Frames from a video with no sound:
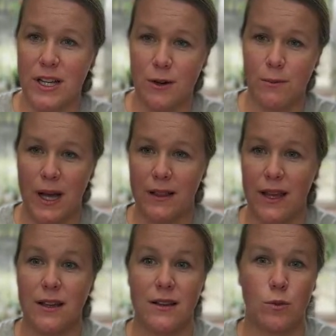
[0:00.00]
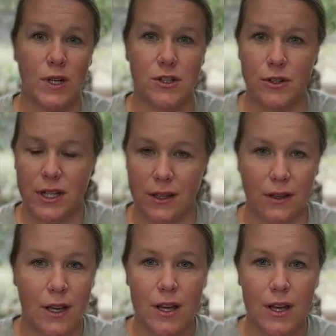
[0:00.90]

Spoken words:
here by like winter kill.